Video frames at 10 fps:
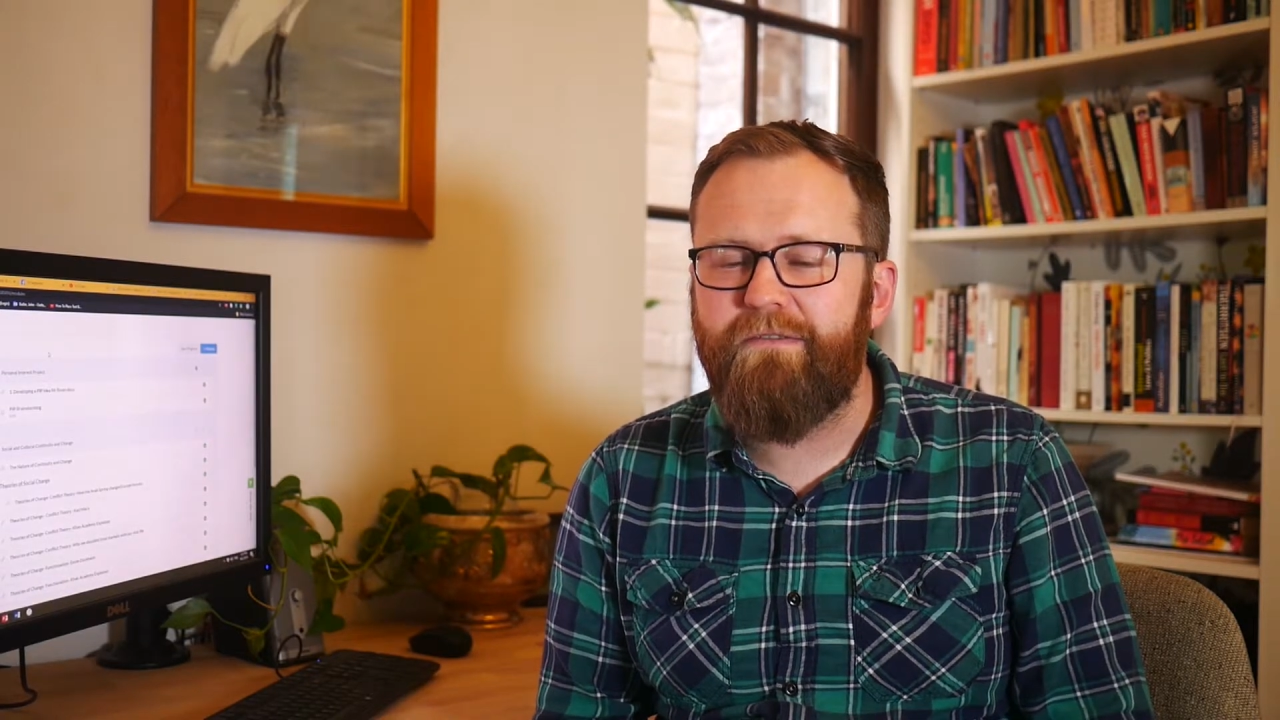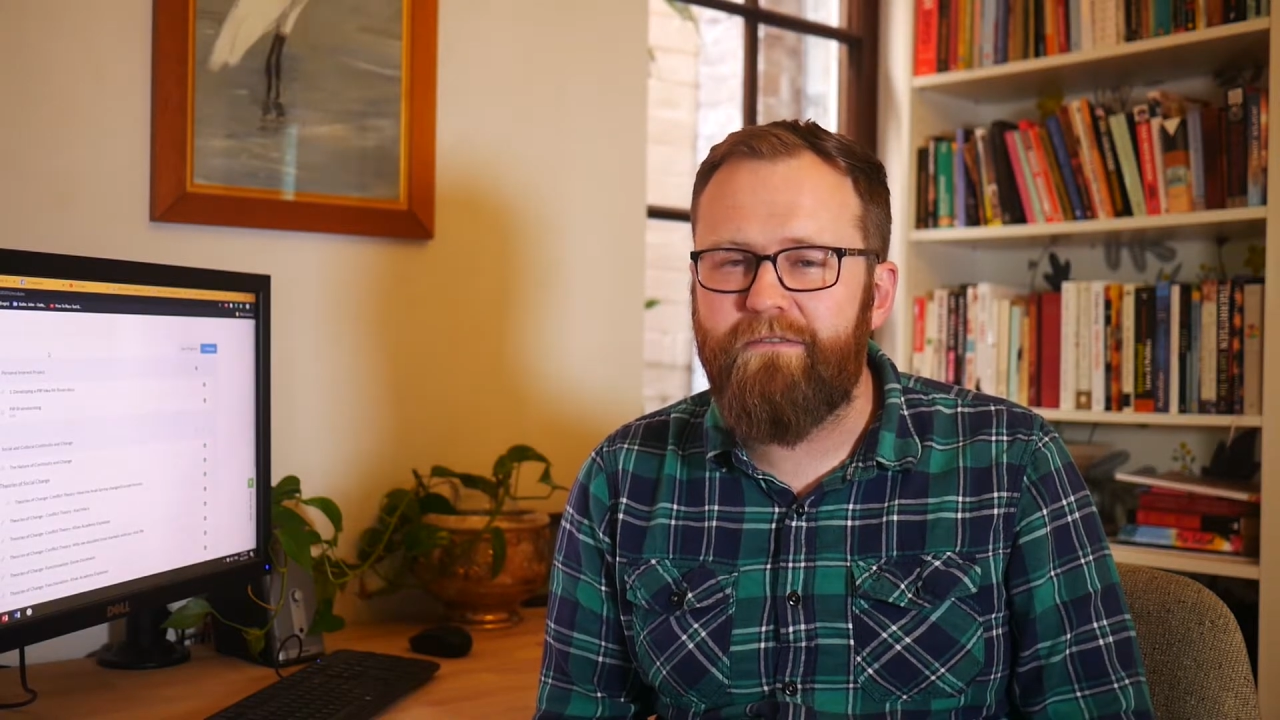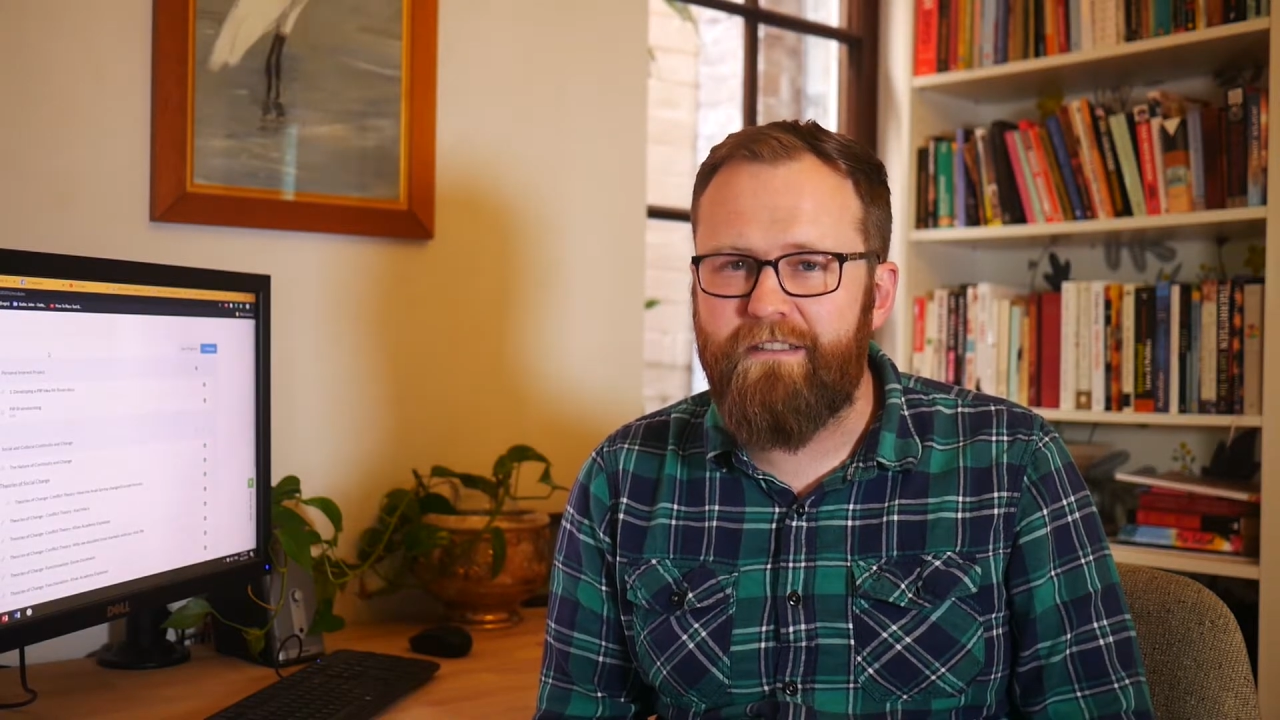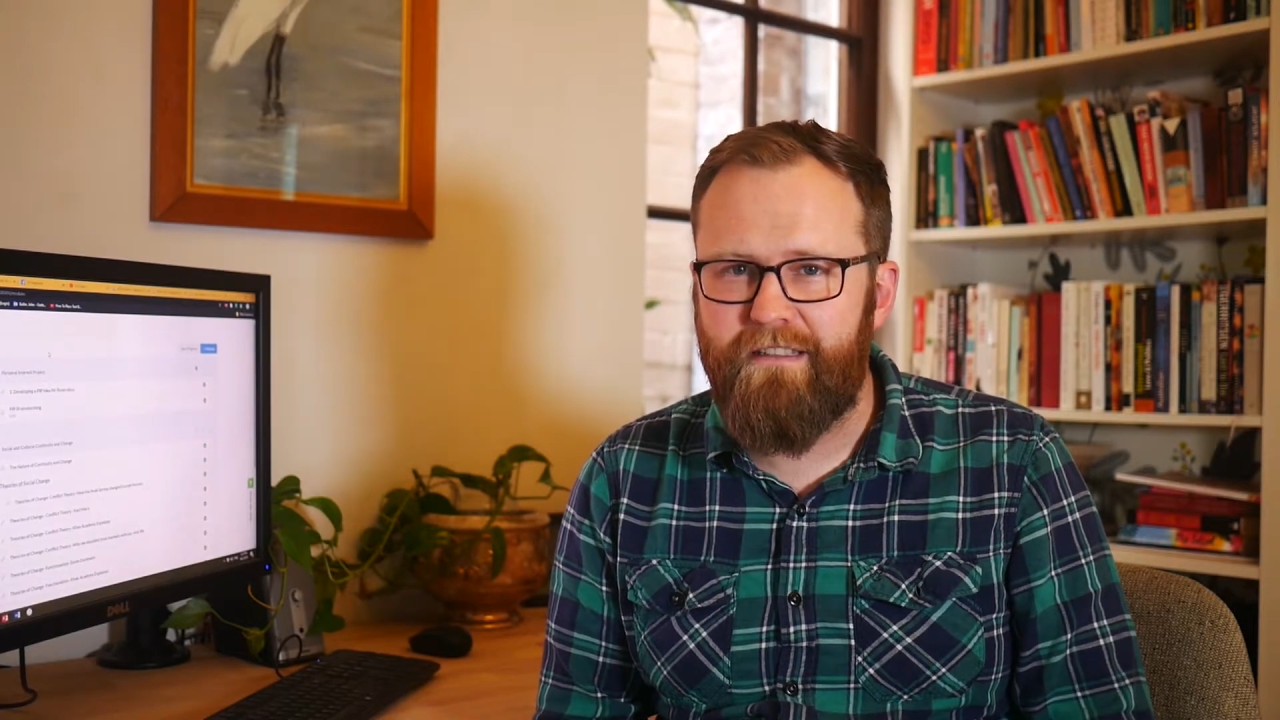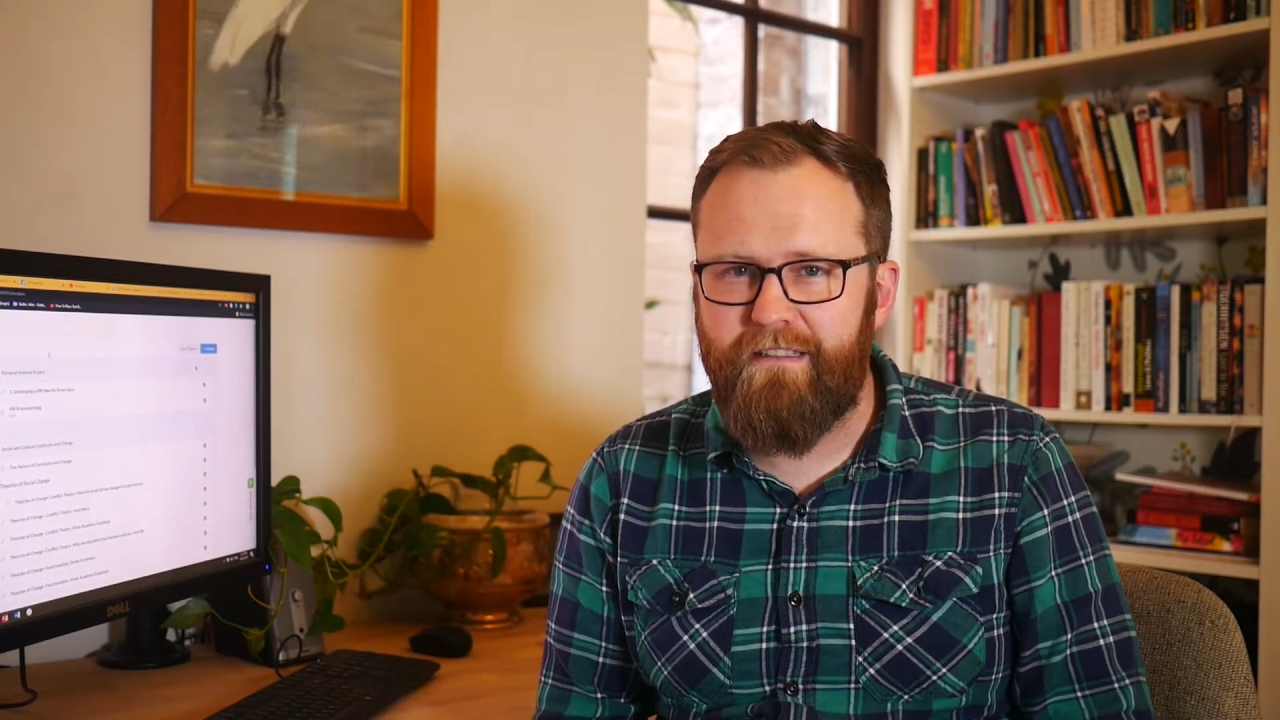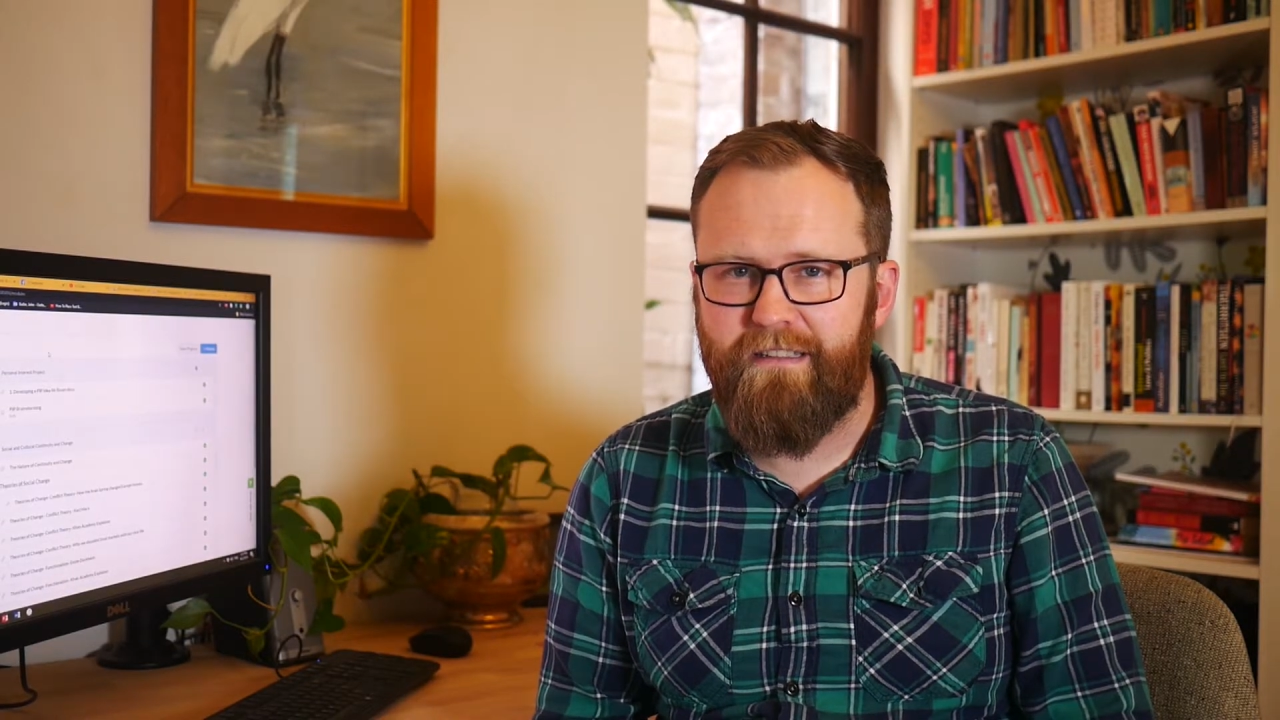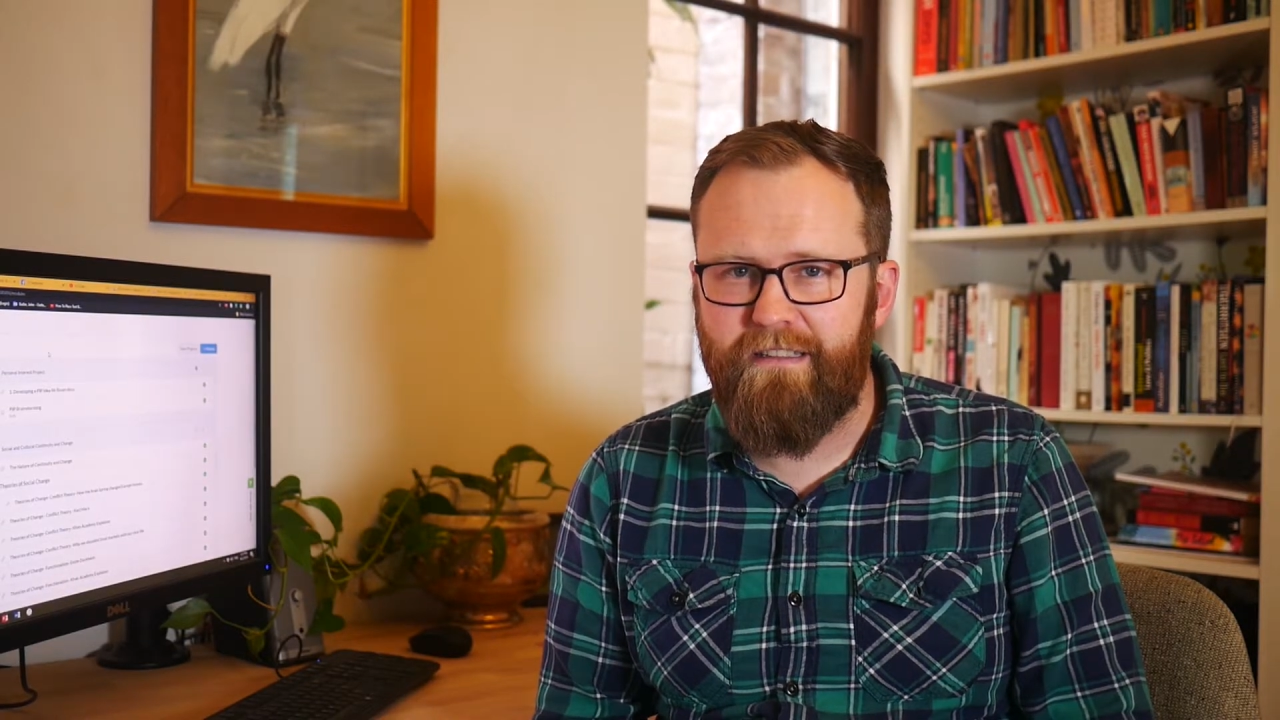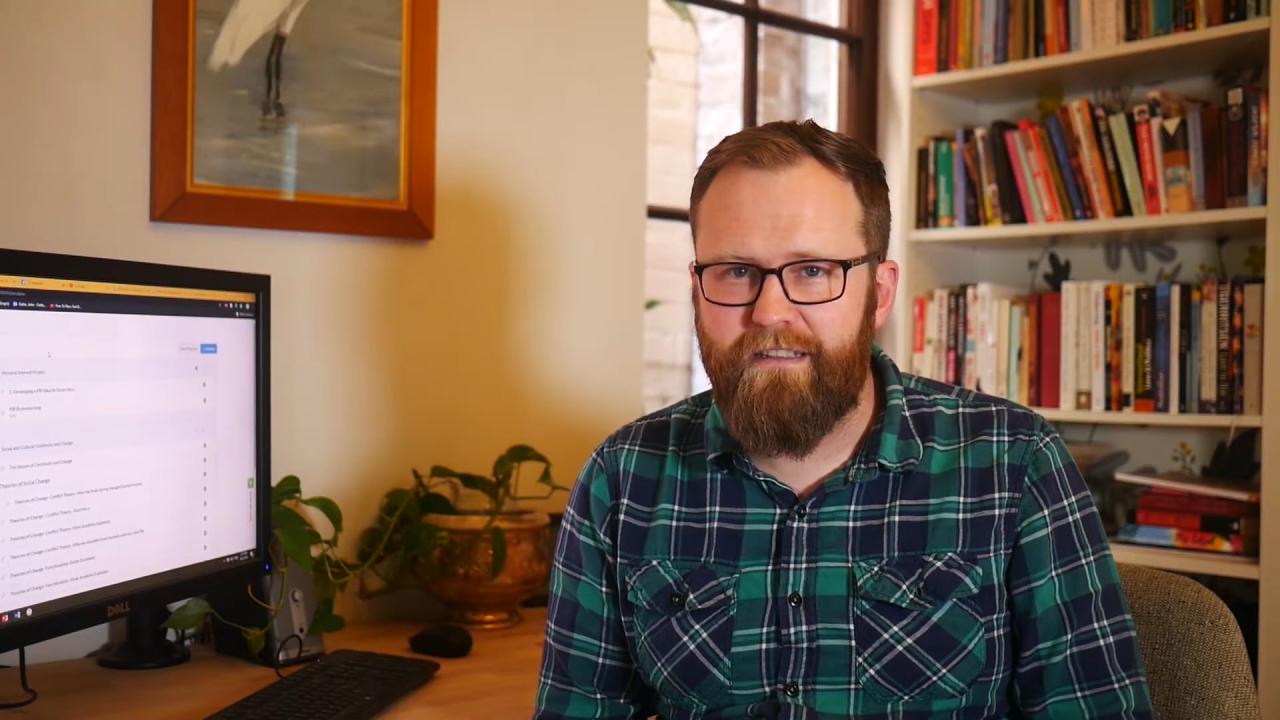for resistance